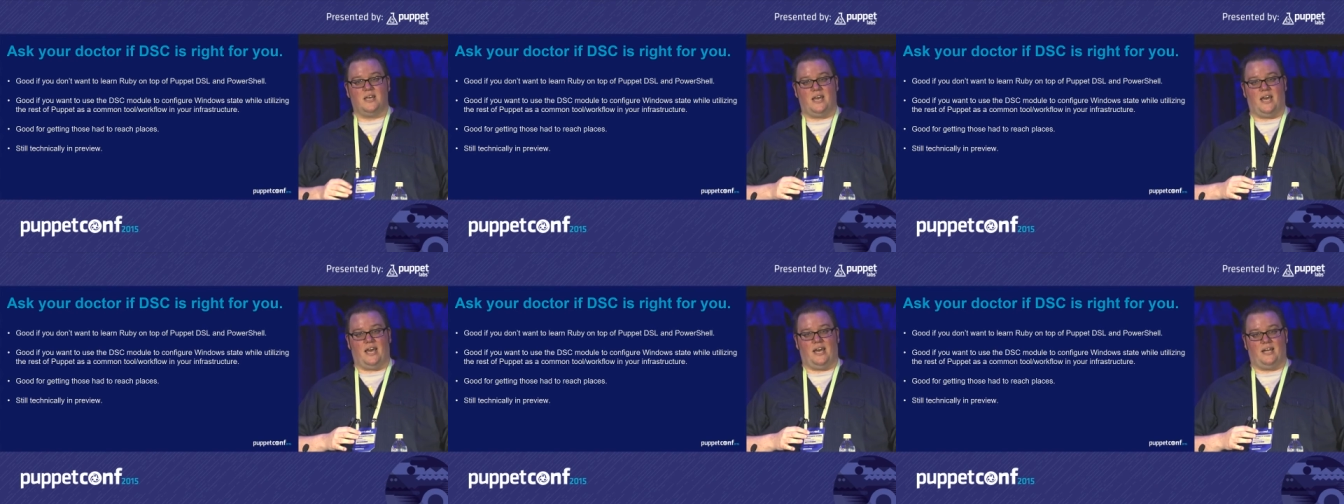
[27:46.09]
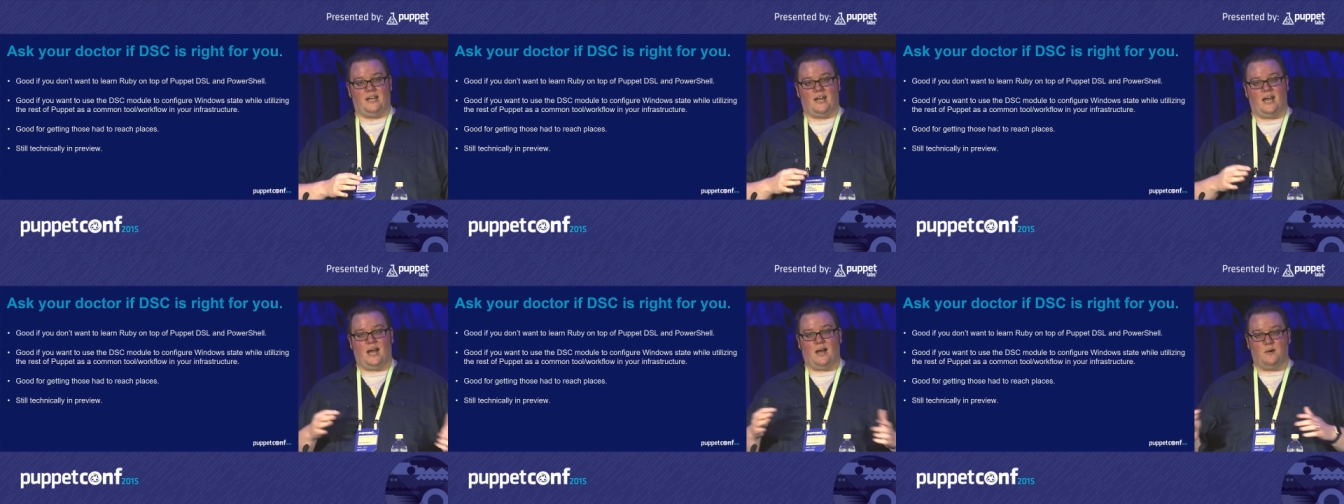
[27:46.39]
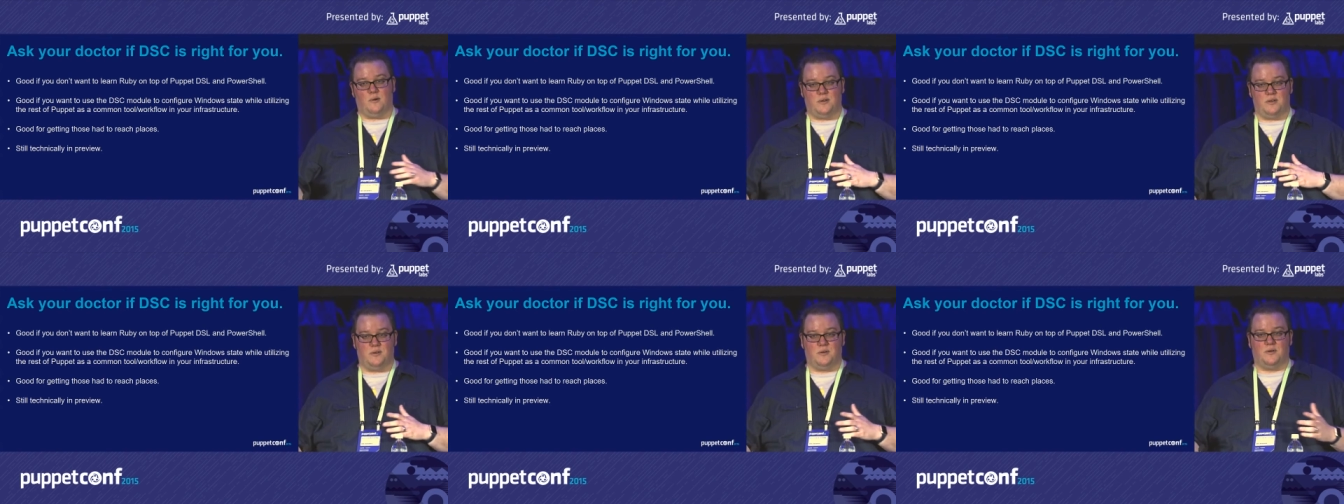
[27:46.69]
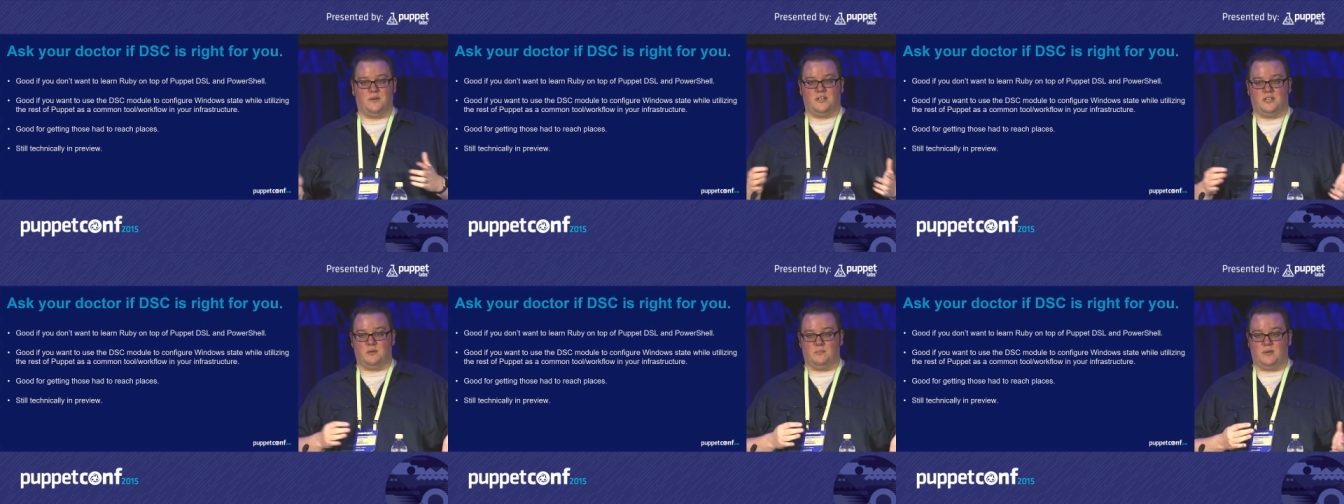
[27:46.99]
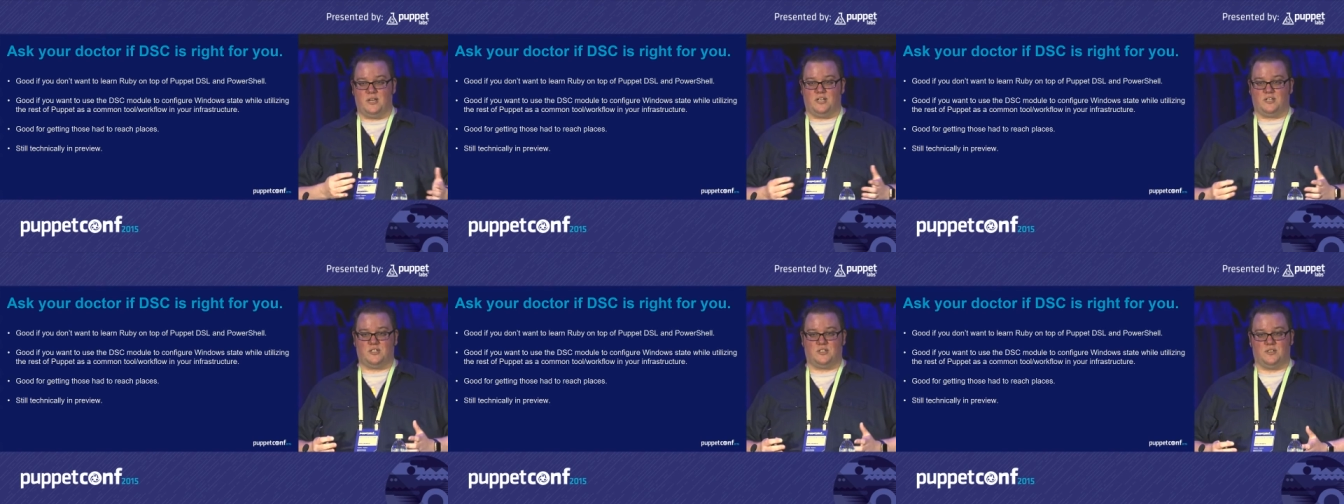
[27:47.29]
and how are you going to
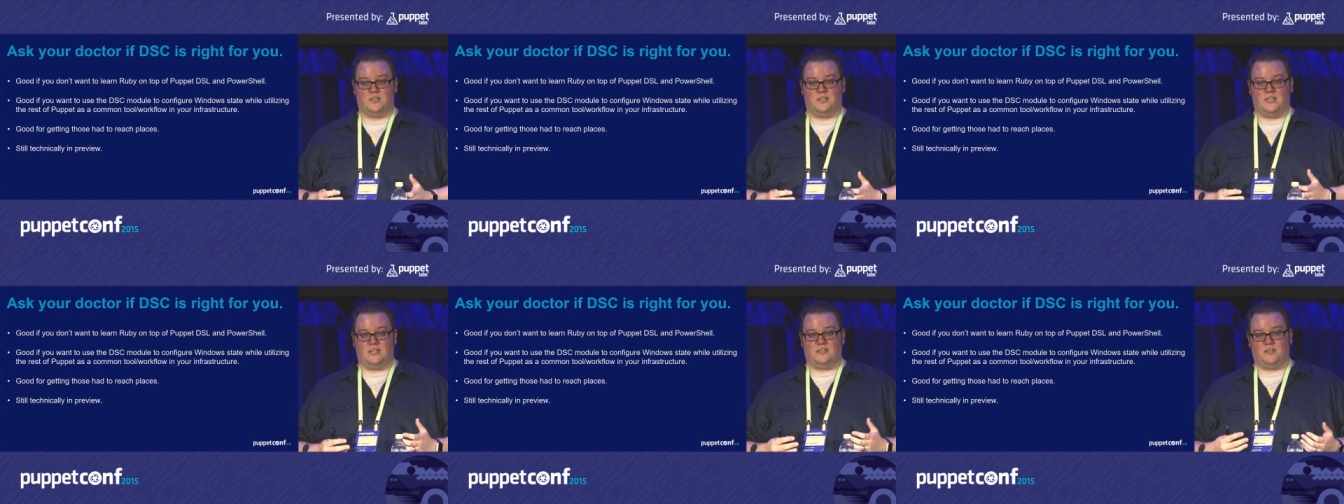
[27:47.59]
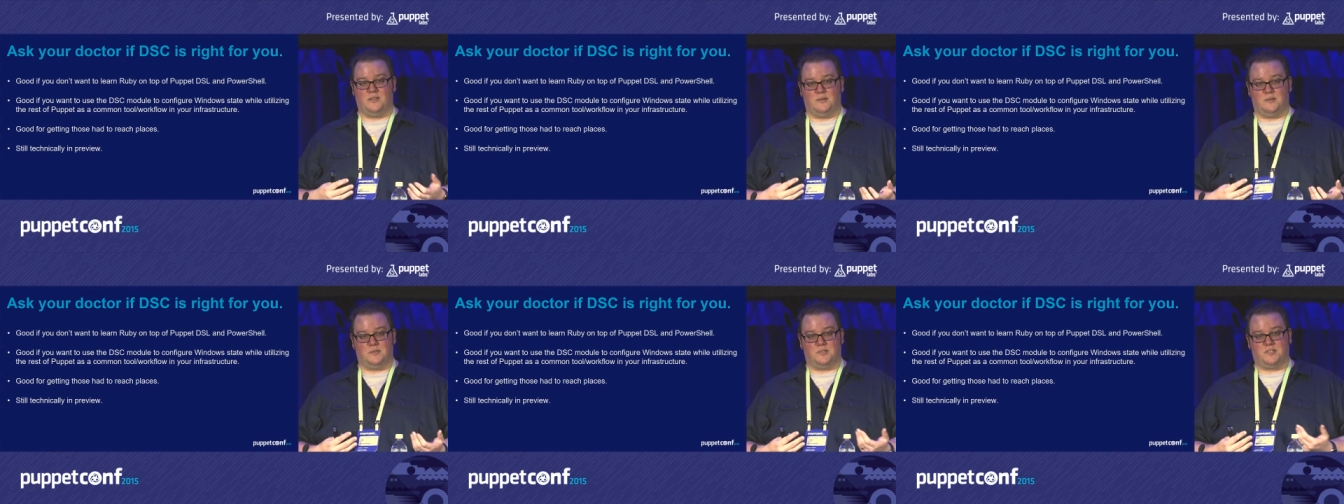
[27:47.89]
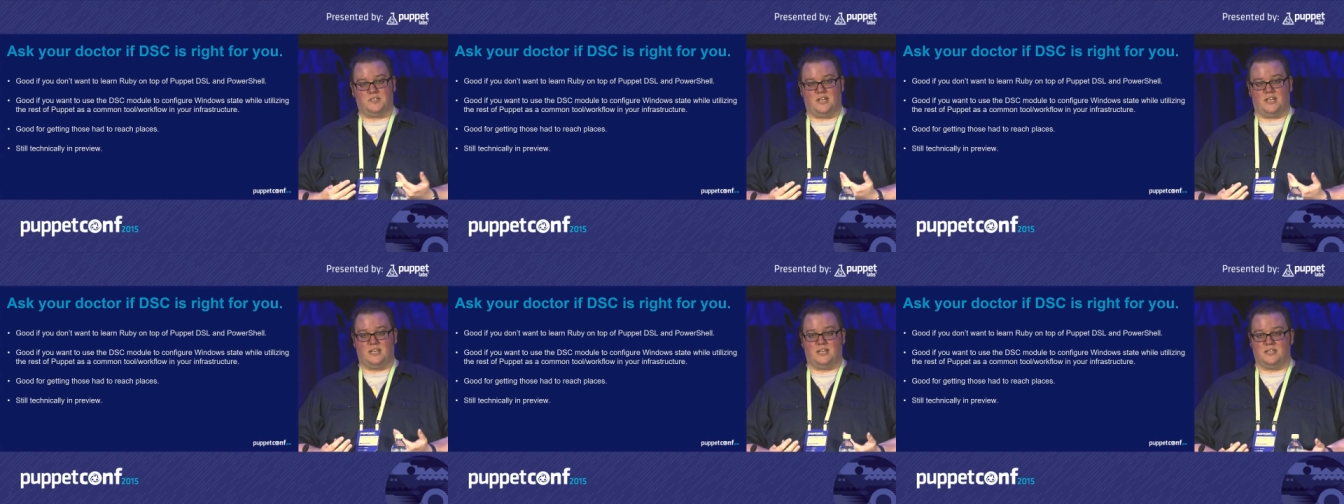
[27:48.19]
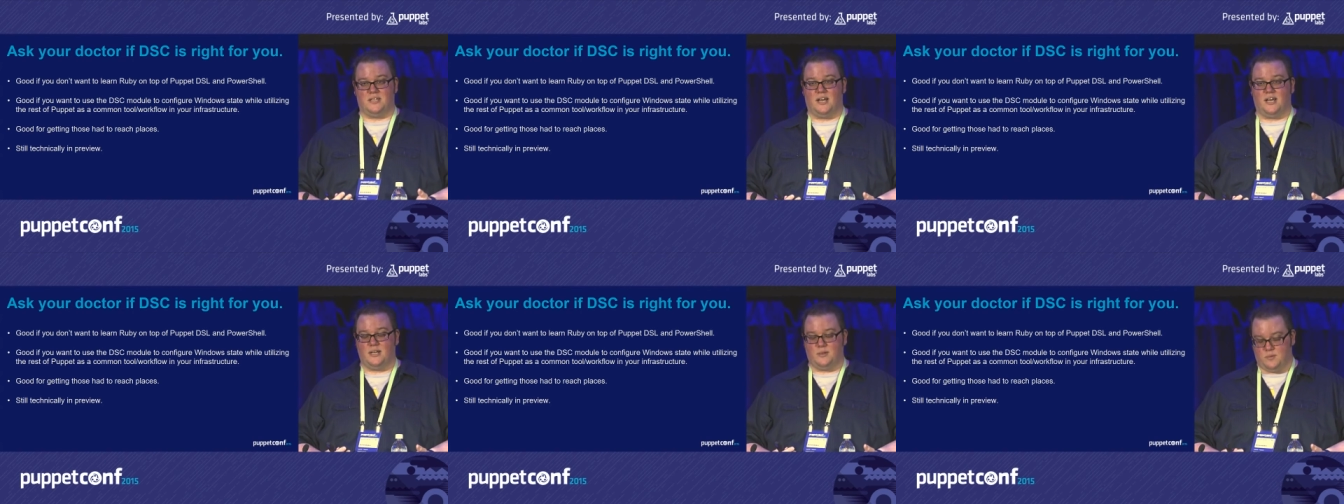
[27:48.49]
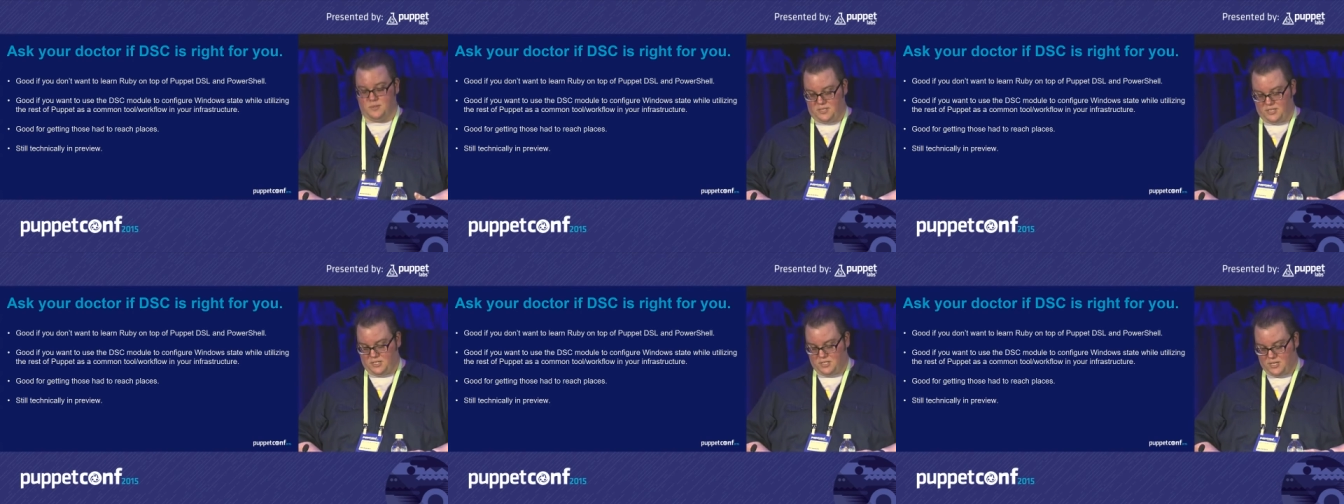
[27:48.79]
make sure that those stay in line
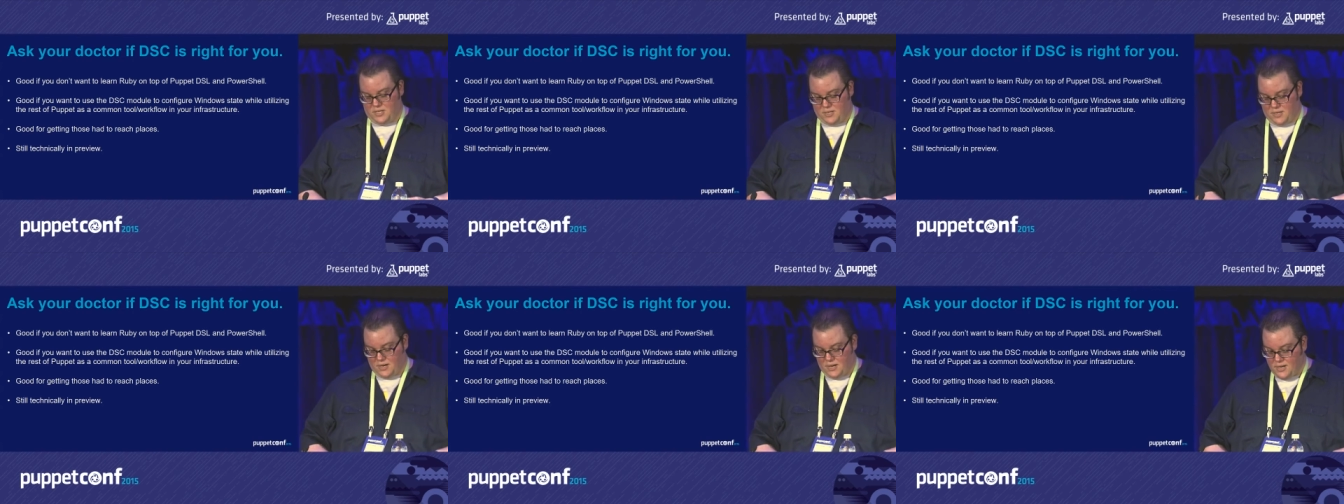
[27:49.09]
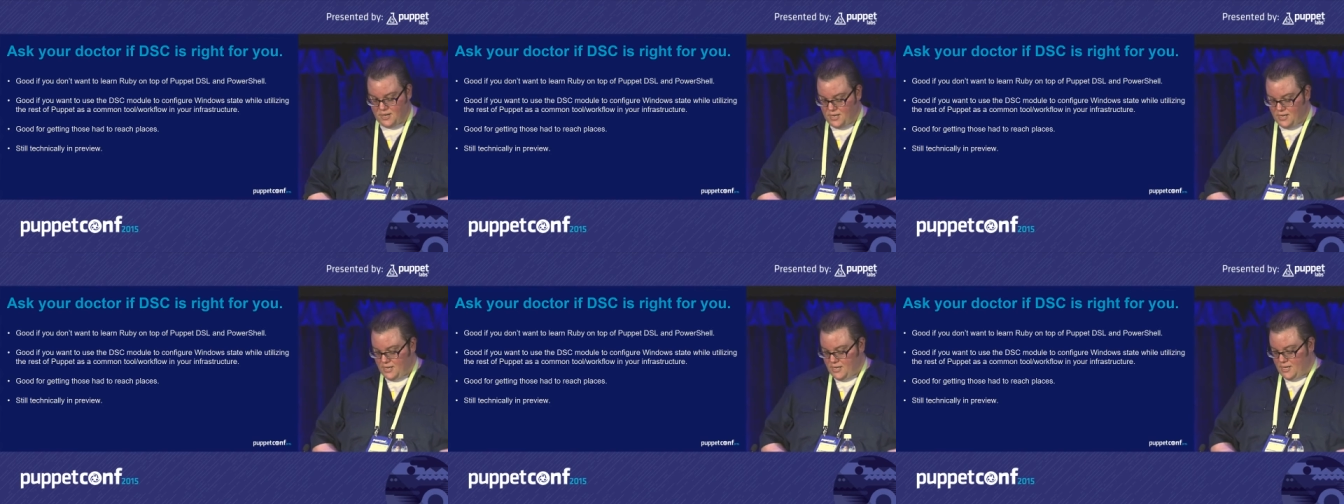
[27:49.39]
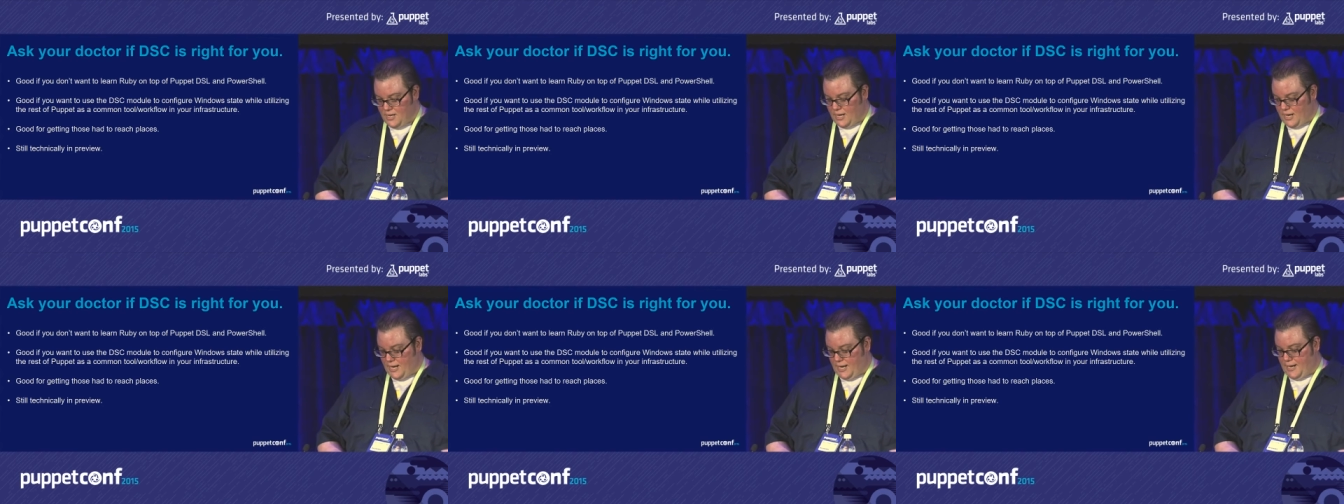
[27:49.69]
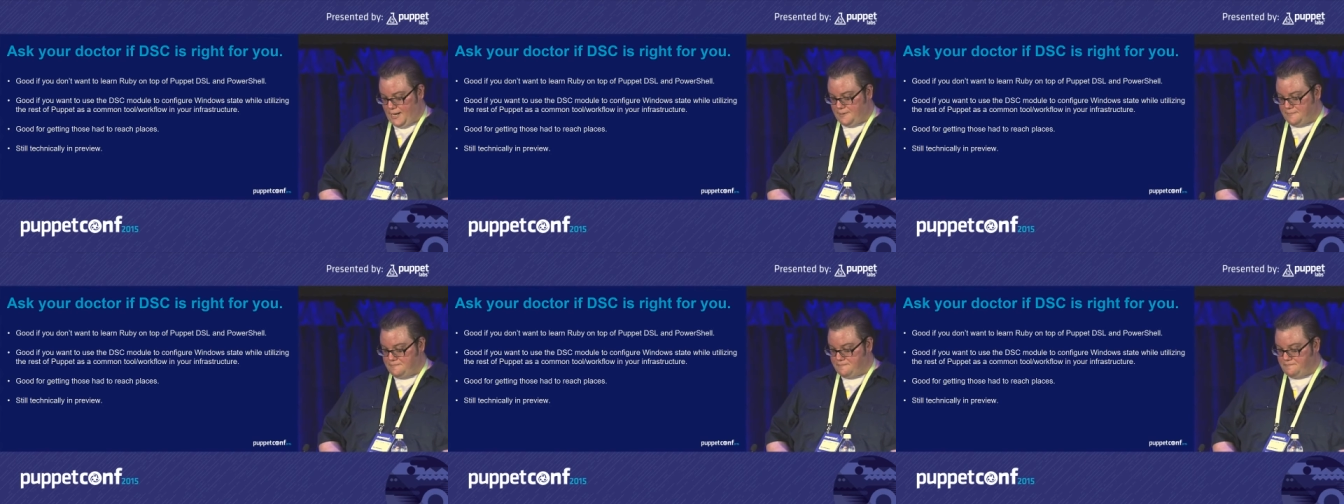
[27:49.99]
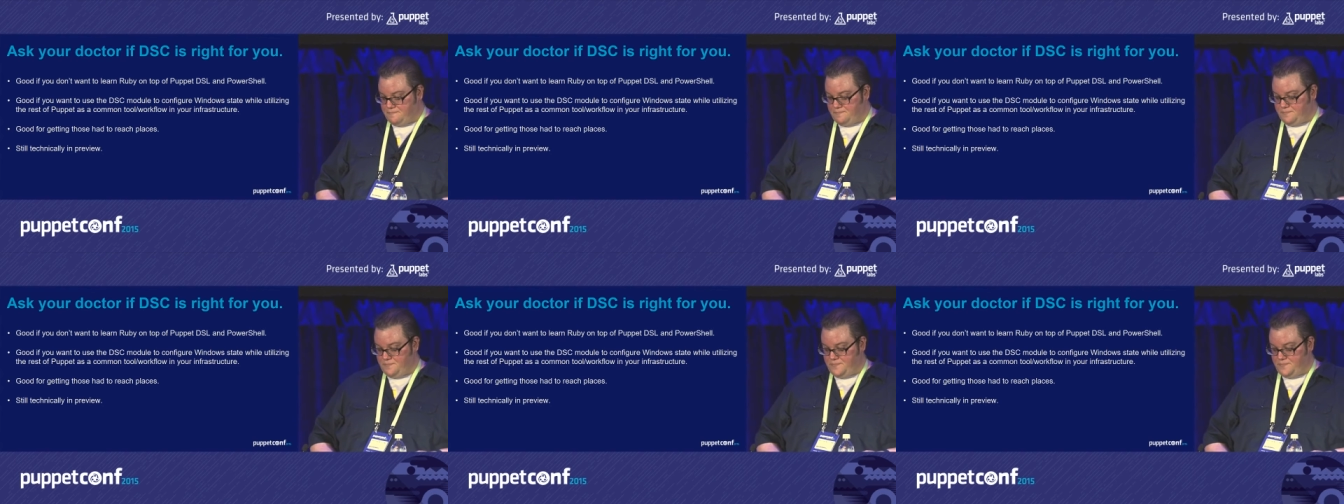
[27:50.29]
with each other? Um,